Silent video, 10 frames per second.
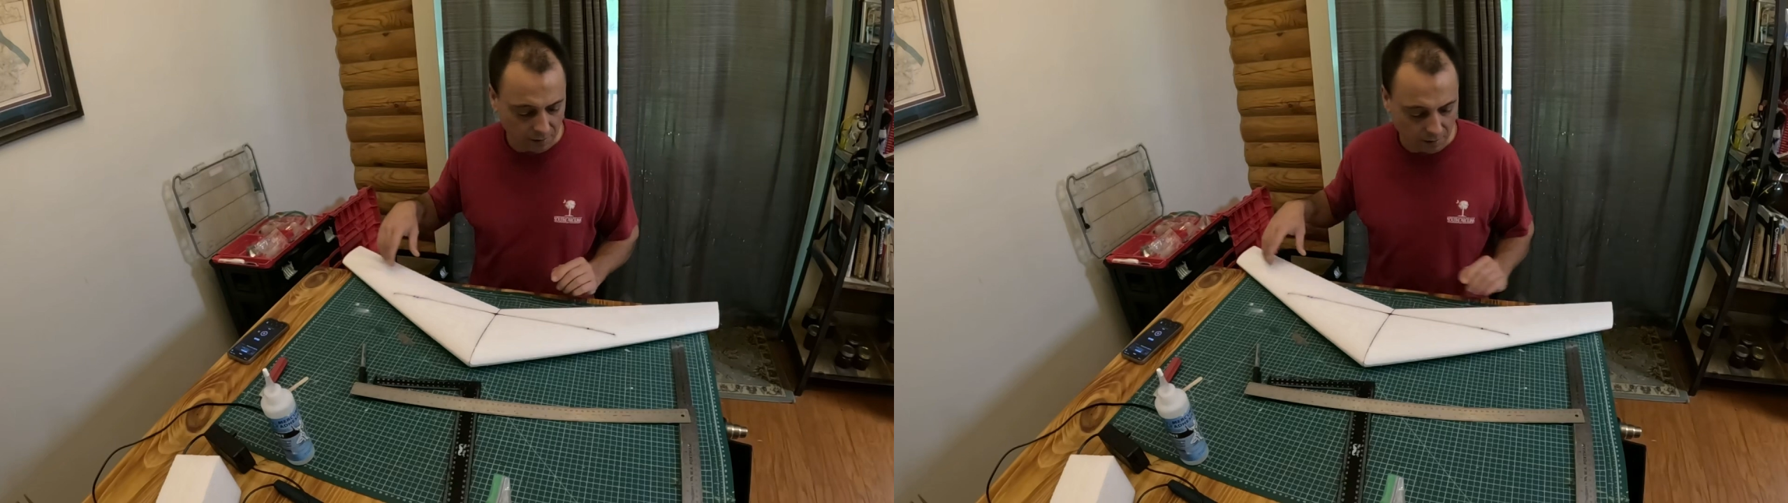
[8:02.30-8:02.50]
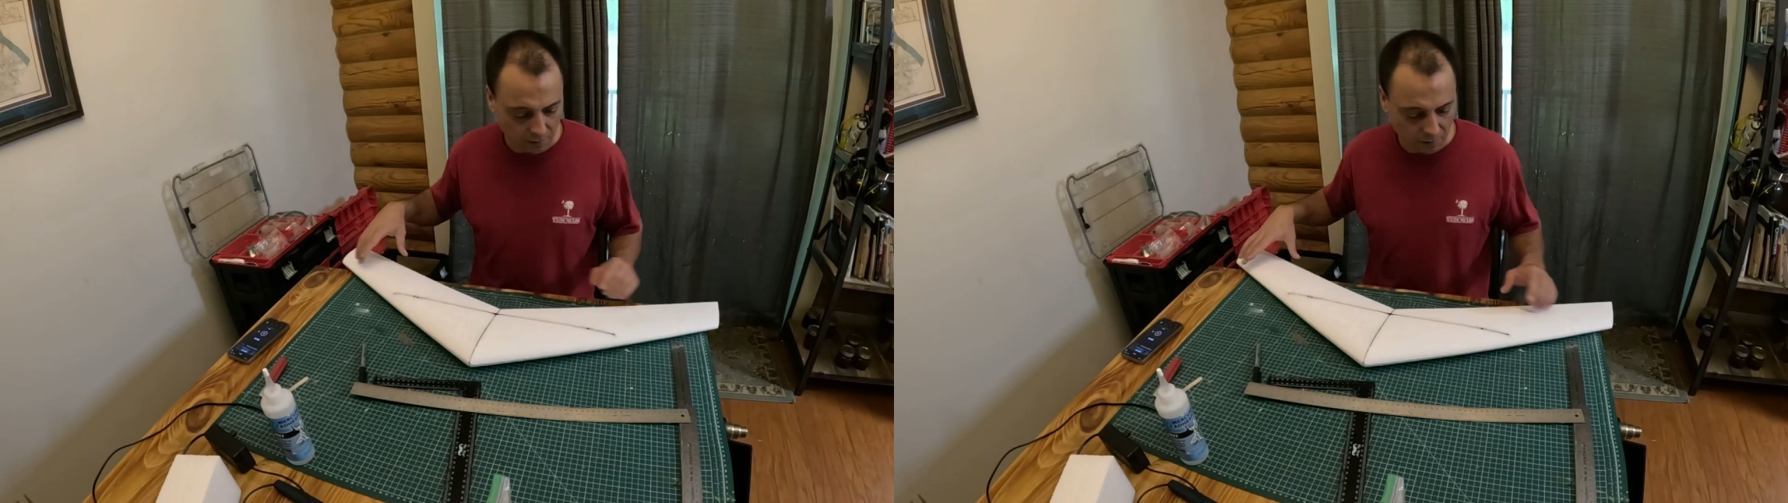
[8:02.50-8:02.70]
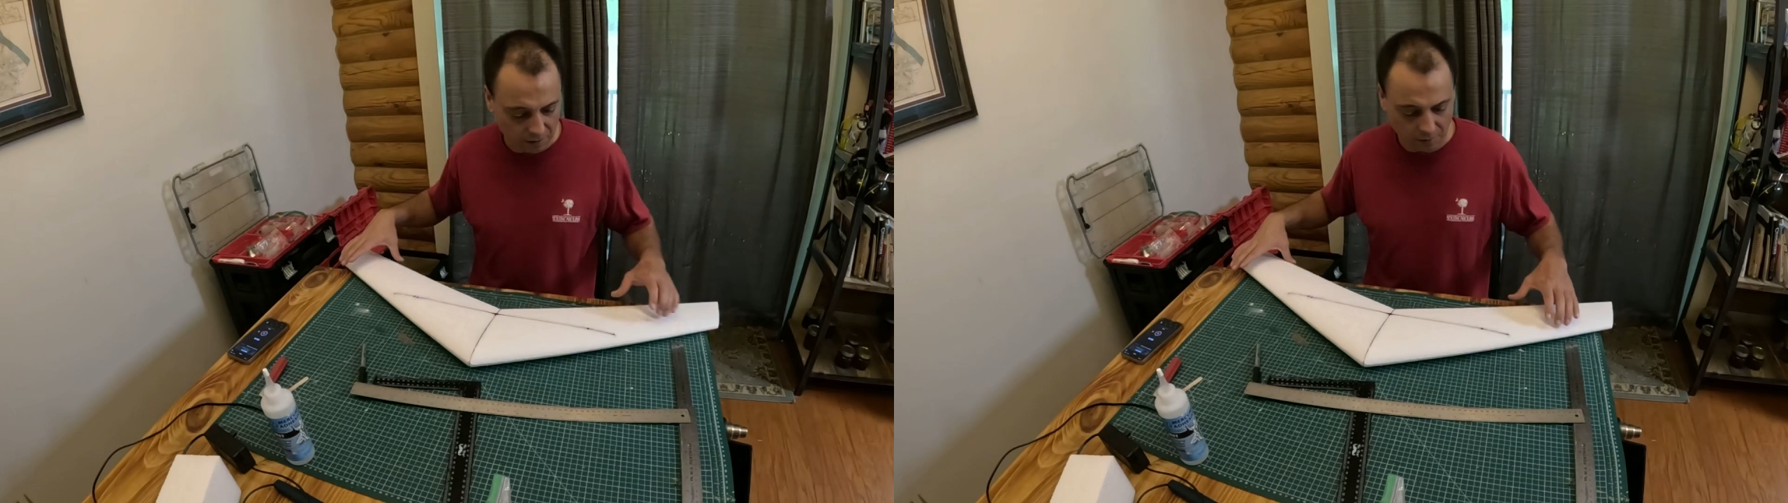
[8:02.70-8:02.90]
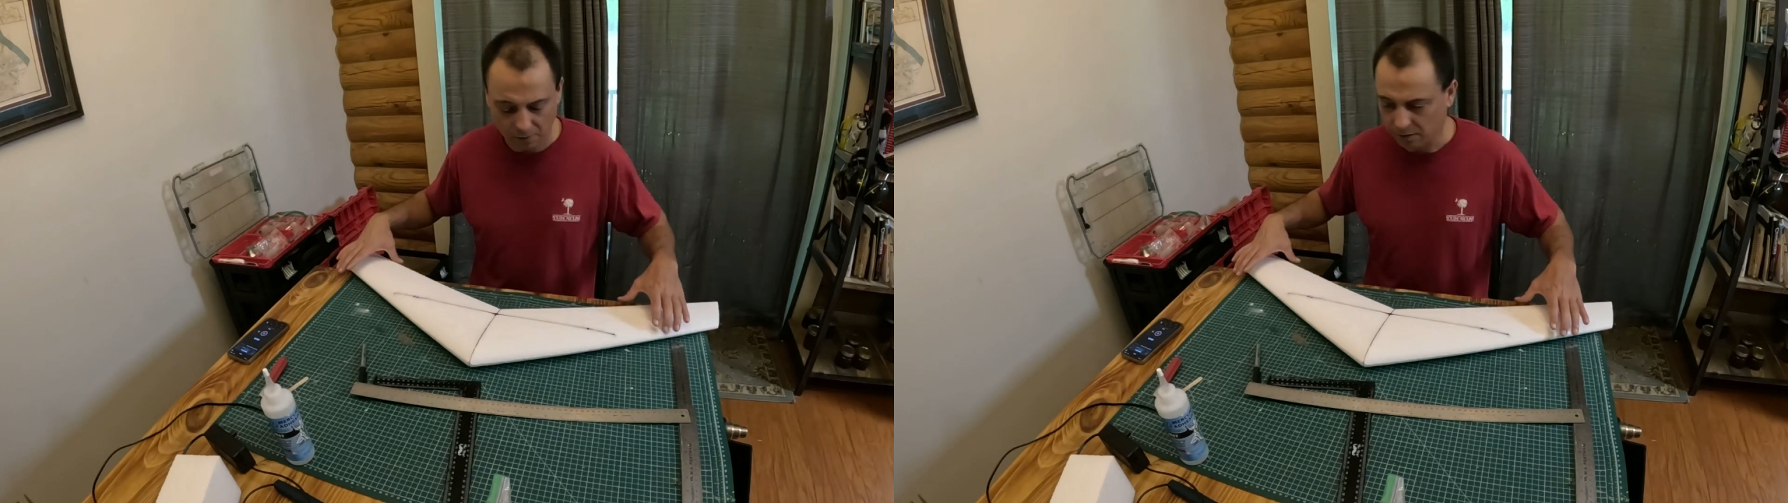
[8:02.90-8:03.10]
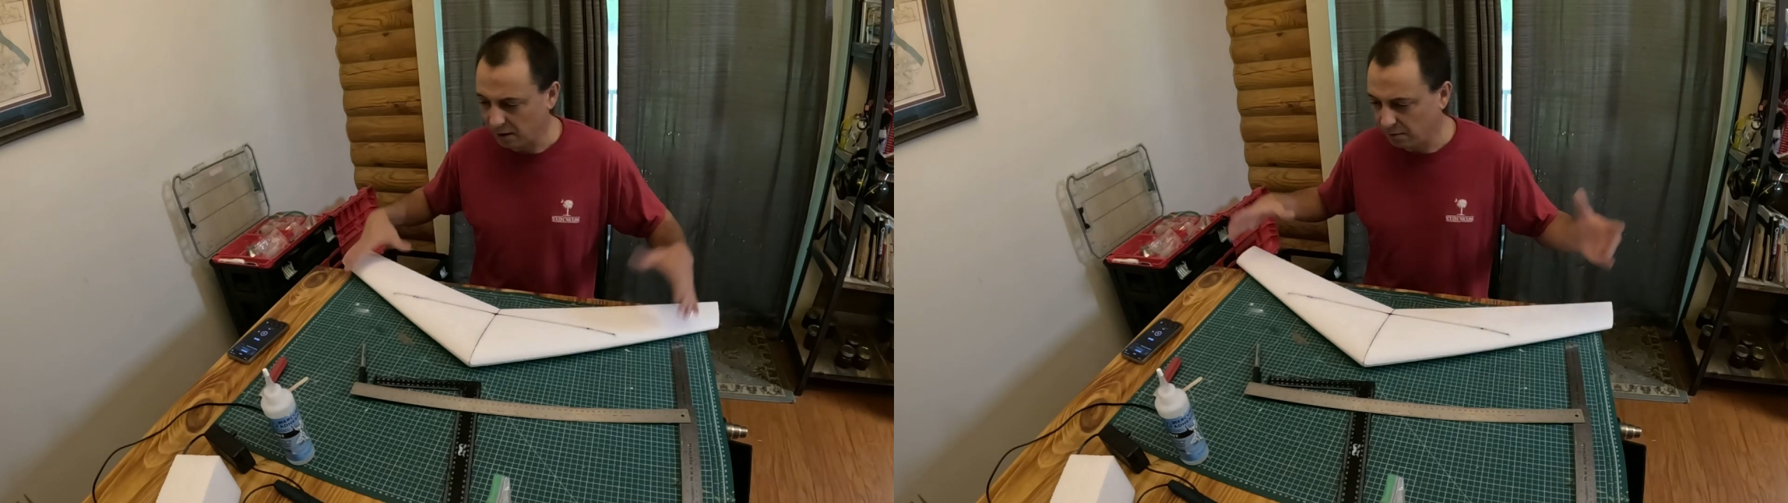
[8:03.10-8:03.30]
you a new one. Of
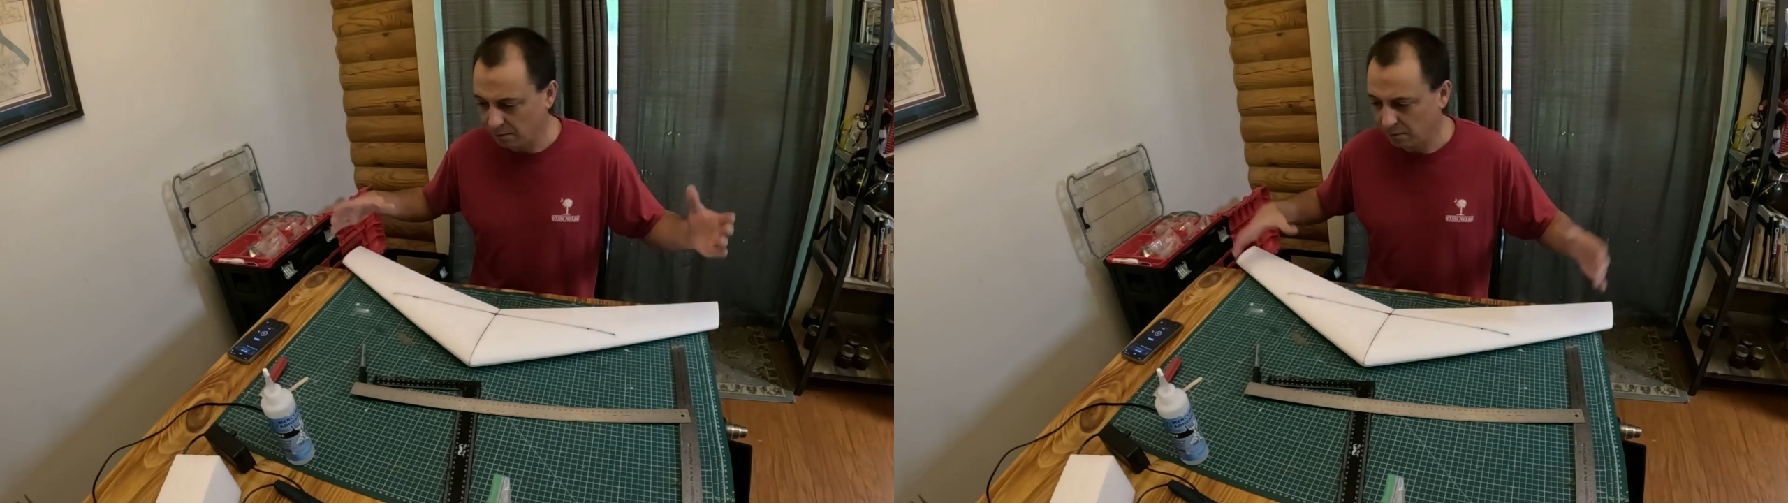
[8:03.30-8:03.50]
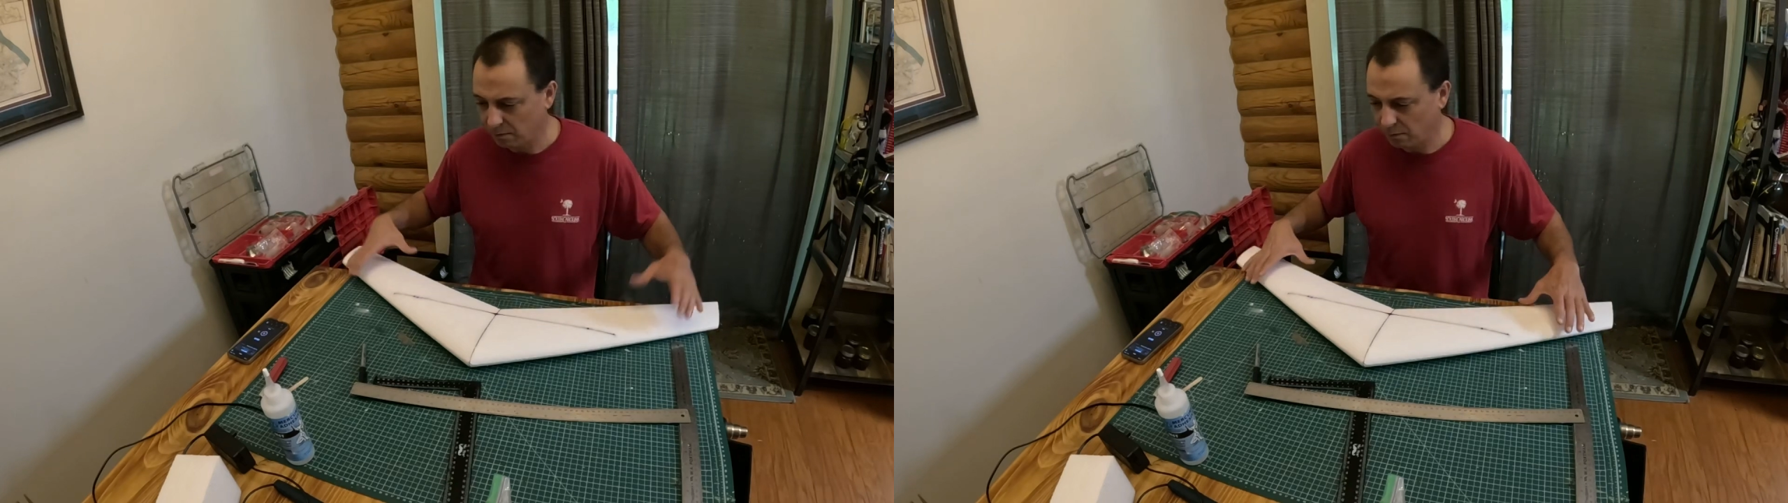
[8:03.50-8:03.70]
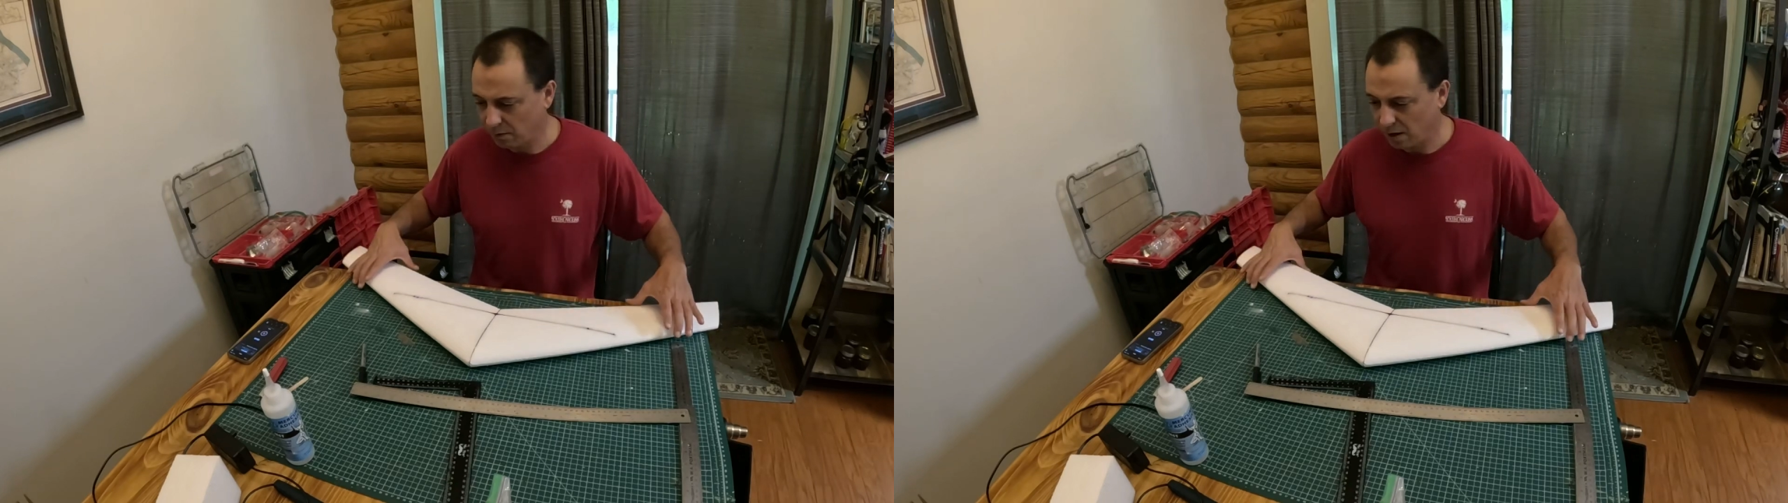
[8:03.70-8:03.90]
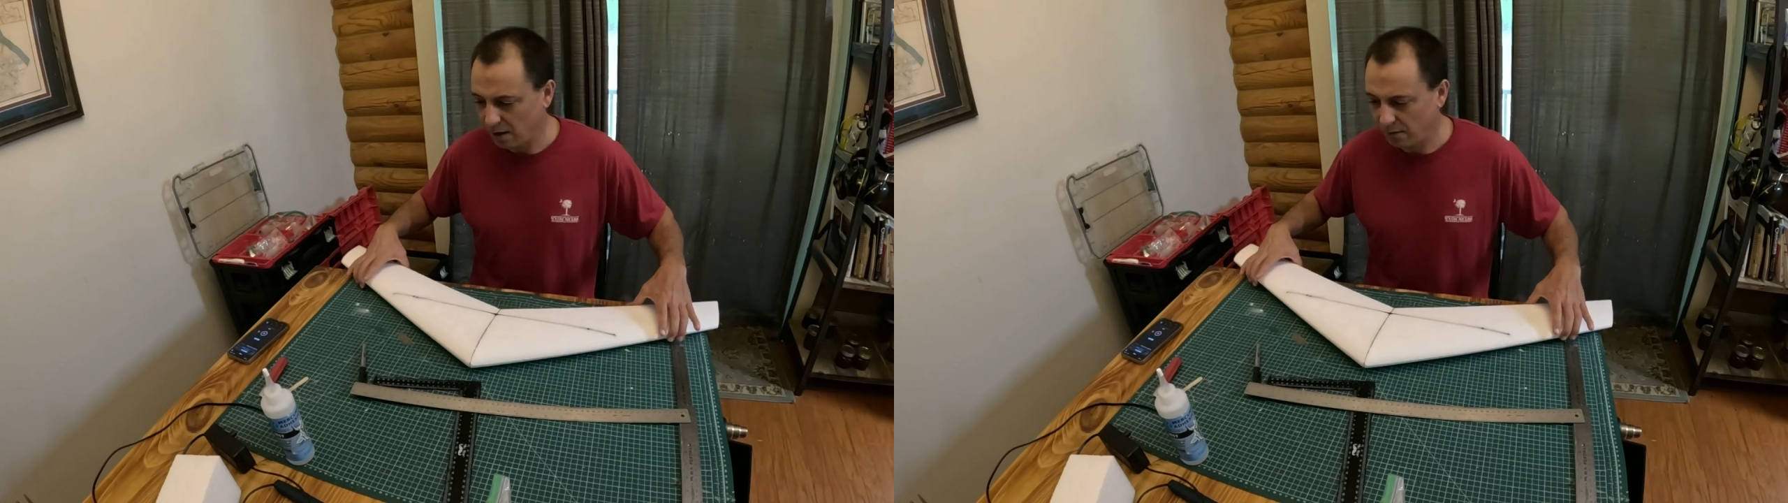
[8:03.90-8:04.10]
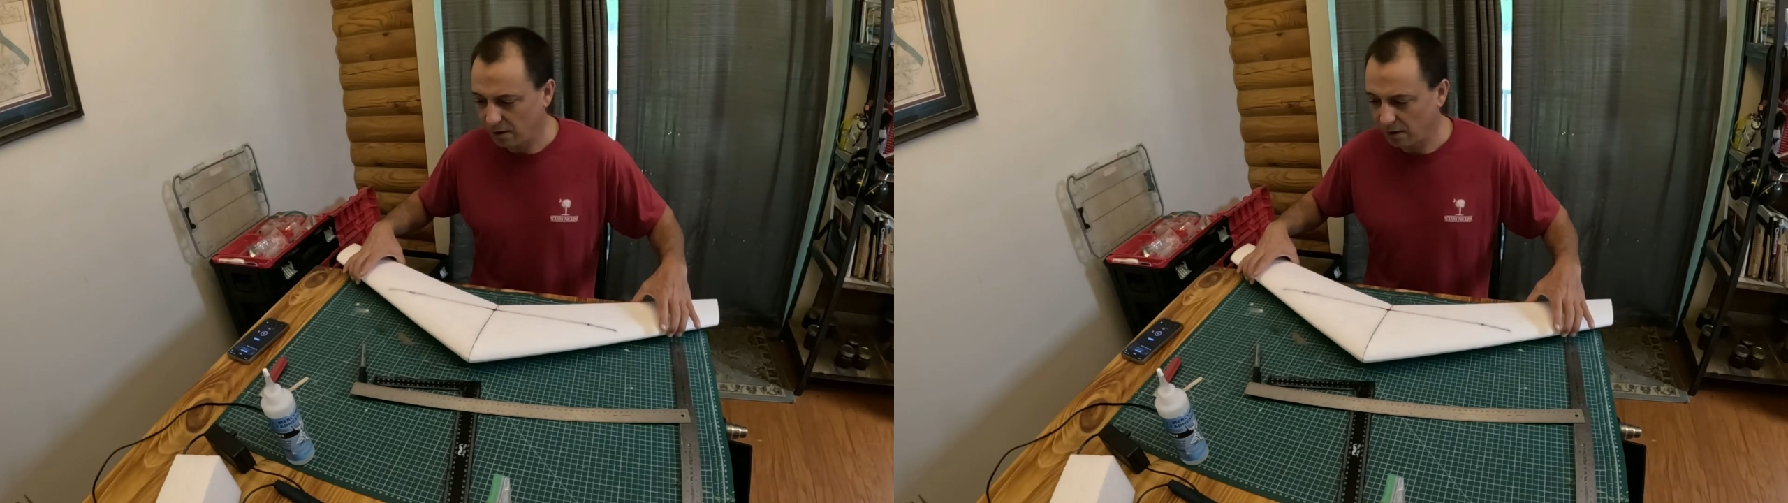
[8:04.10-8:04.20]
course, I haven't